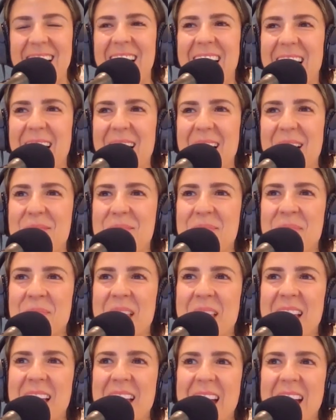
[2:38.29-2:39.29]
Mm-hmm. um,
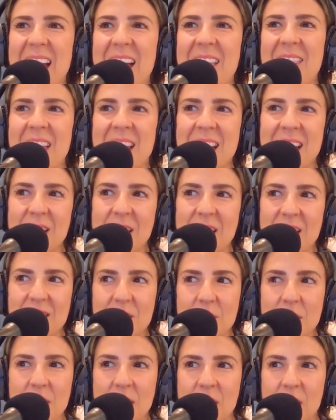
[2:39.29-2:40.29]
and then it
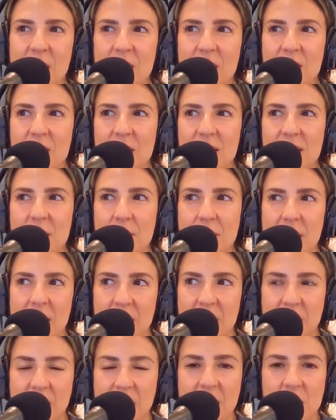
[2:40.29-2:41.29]
also encourages some
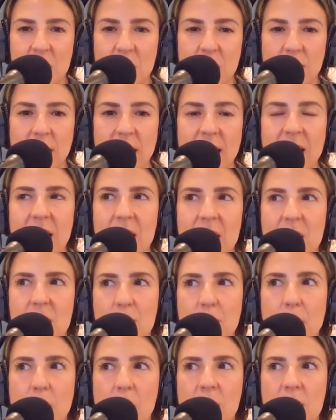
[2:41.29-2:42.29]
innovation, right? It,
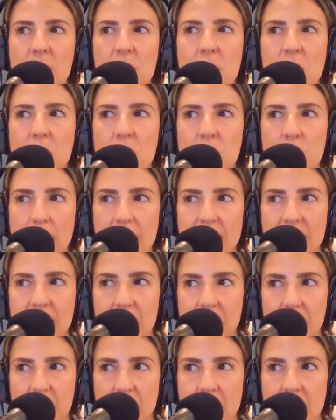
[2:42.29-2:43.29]
it sparks new
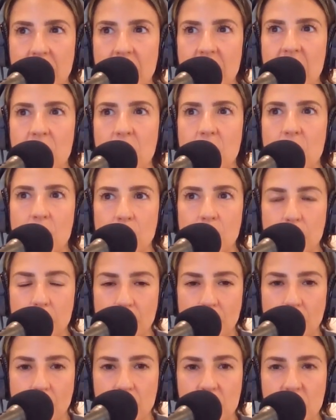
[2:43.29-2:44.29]
ways of thinking, new
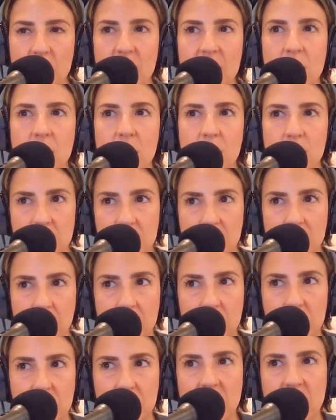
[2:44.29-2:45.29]
approaches, new
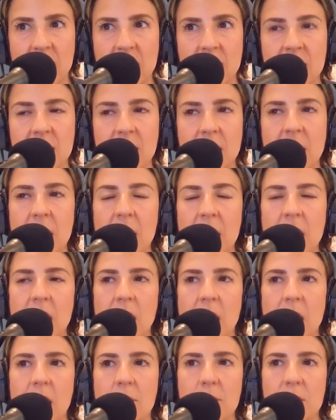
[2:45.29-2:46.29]
solutions
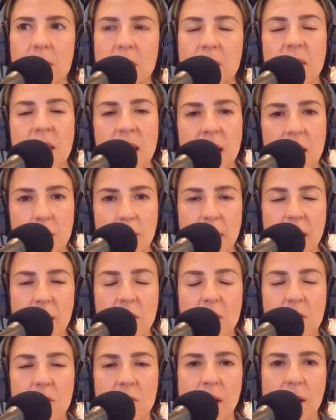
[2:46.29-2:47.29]
um, to think
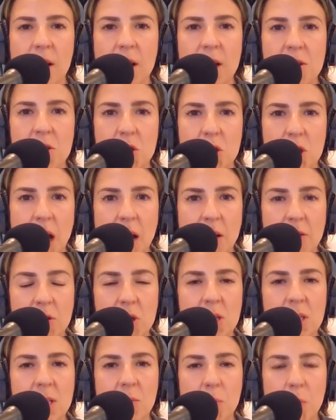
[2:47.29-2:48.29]
about the various
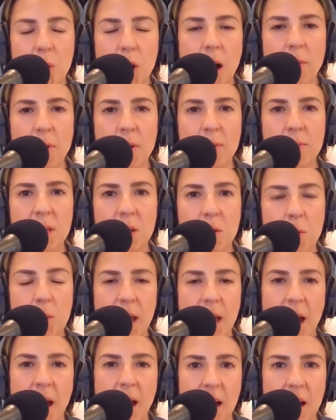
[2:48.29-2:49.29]
challenges and problems that
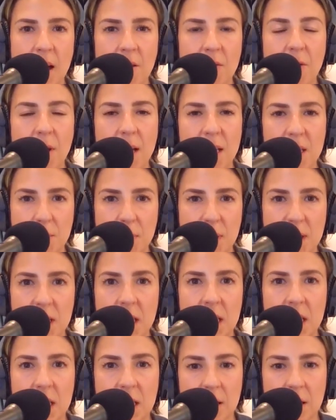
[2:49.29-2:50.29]
we have as
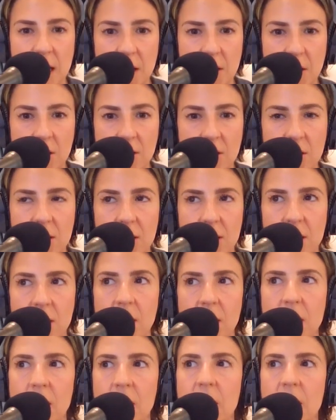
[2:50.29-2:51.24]
business leaders.